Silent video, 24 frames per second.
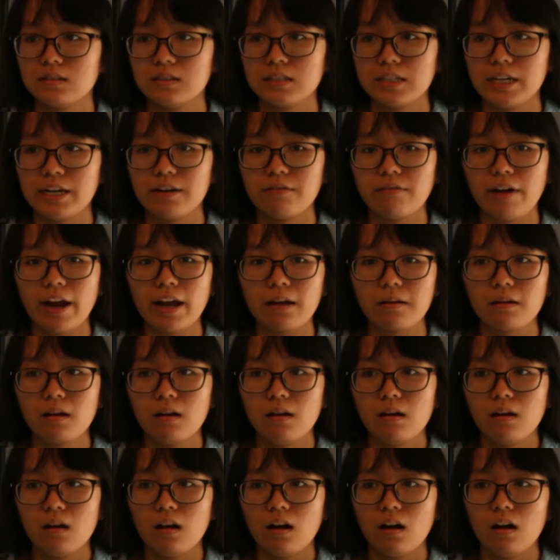Treg
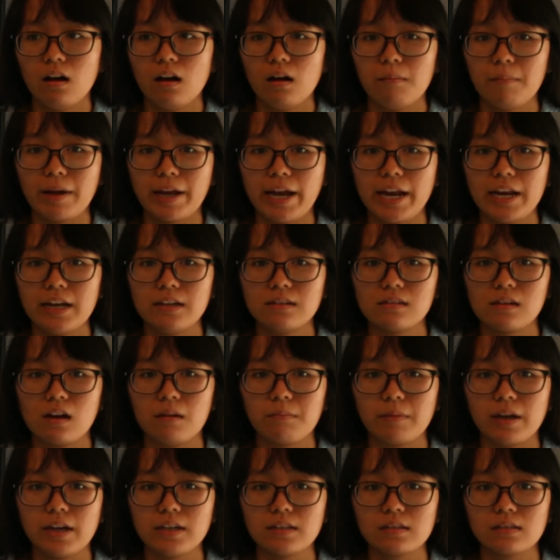
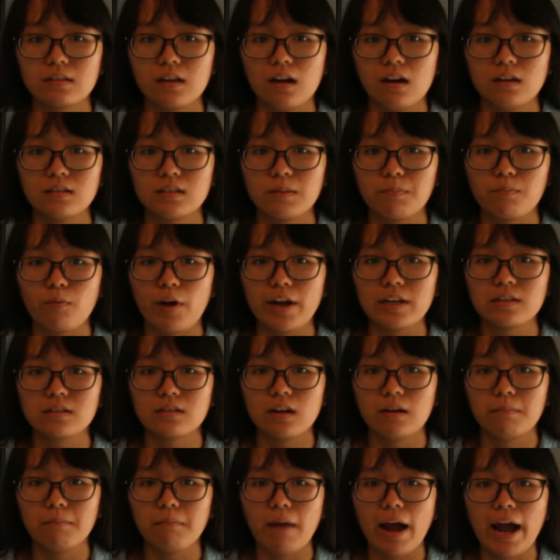mechanism is the
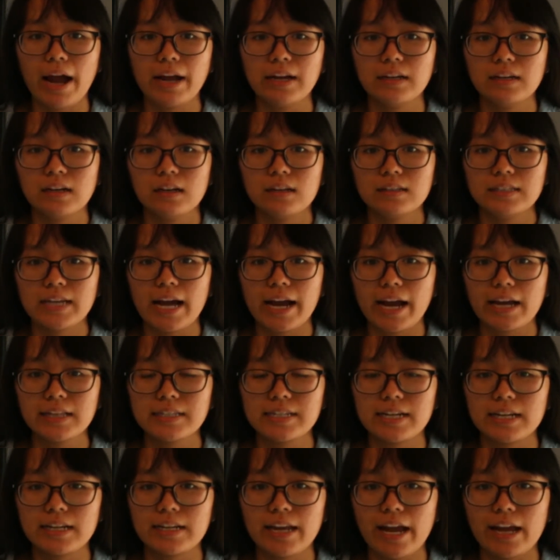suppression by
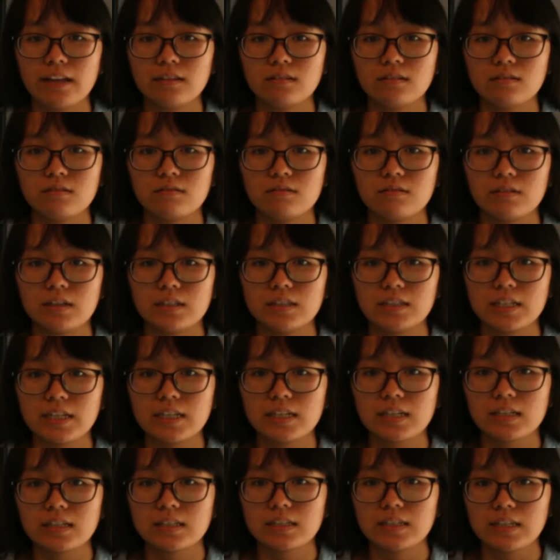targeting dendritic
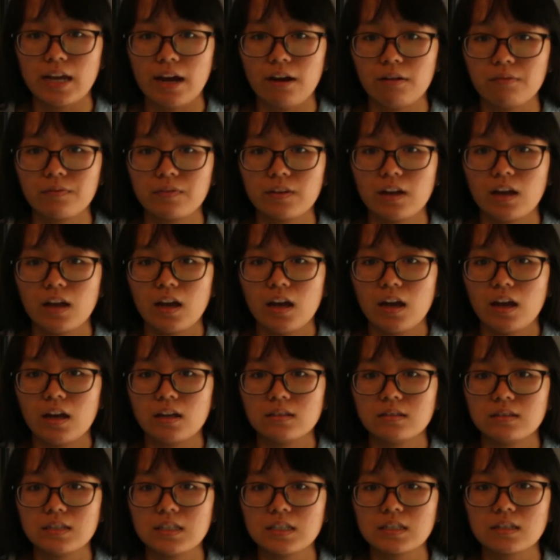cells.
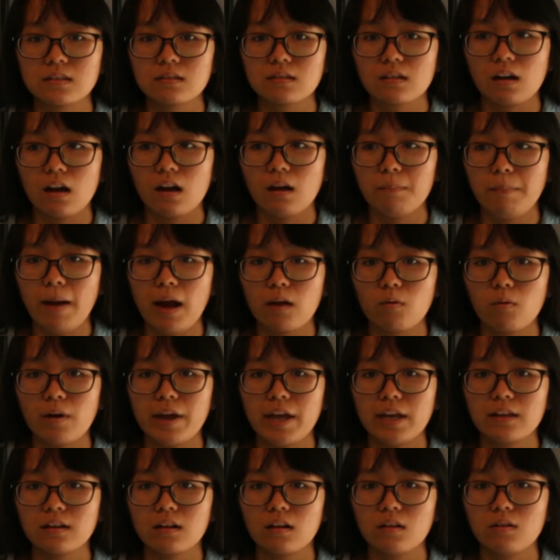This
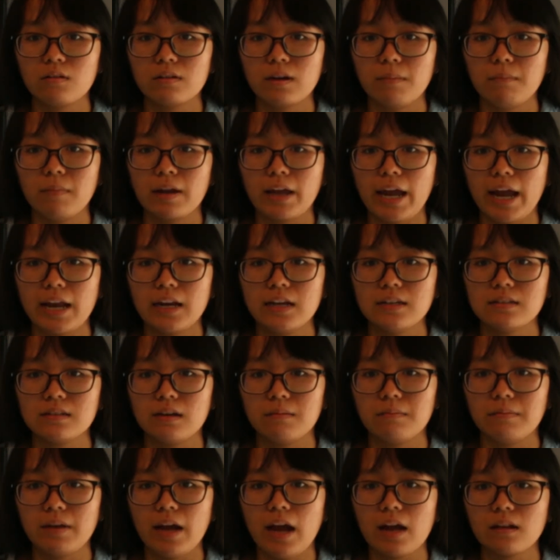pathway includes the
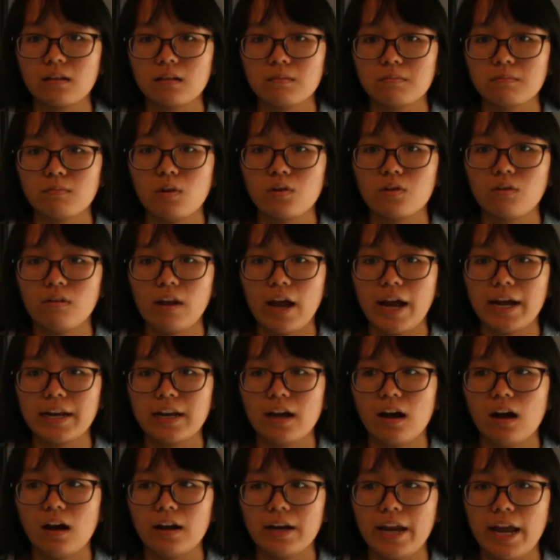mechanism that modulate
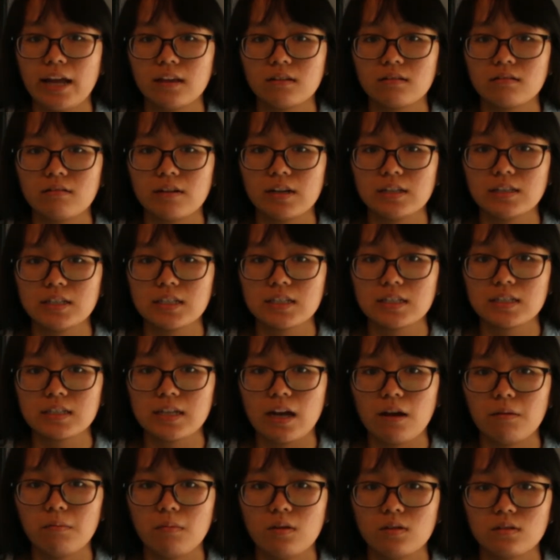the dendritic
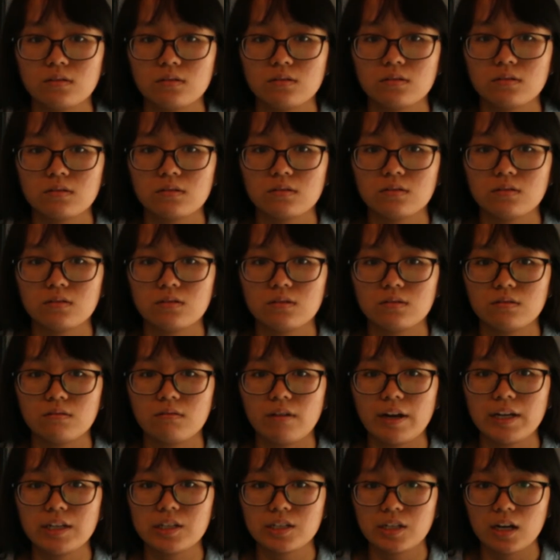cell
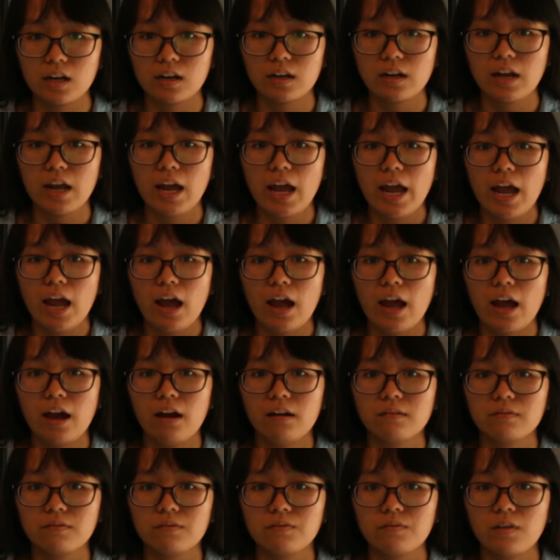maturation
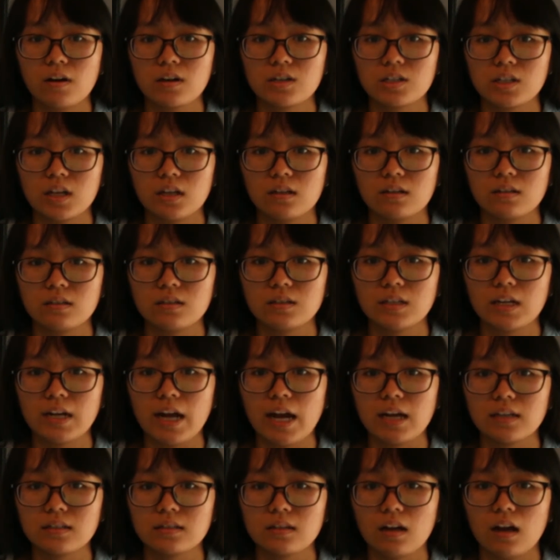and function, such
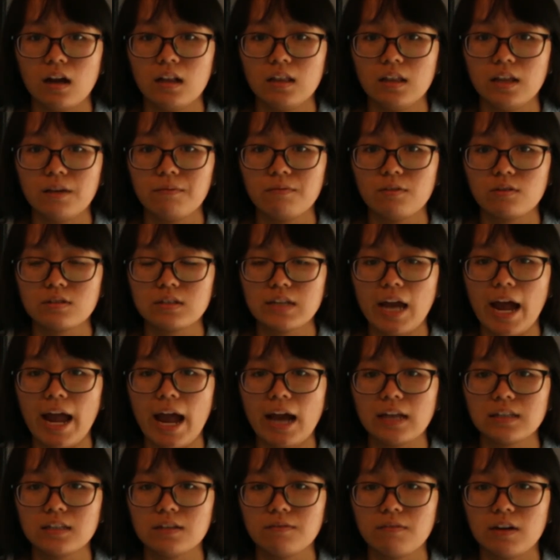as the lymphocyte
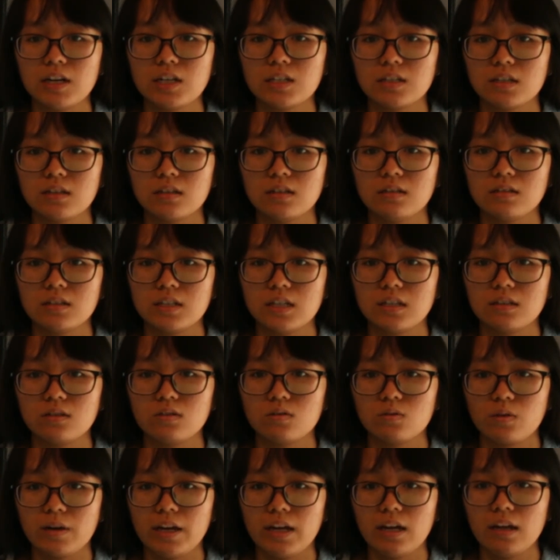activation gene
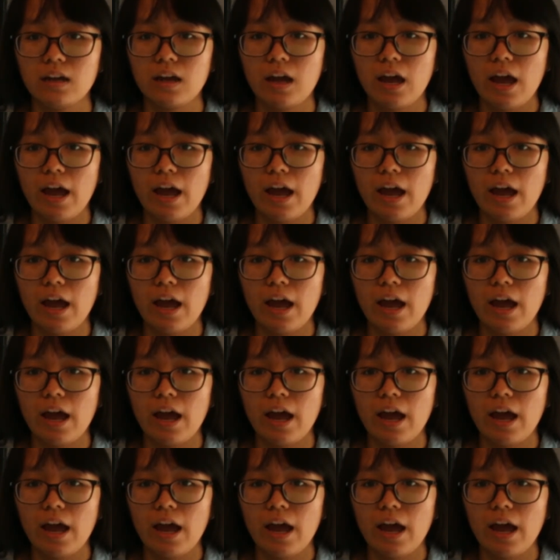3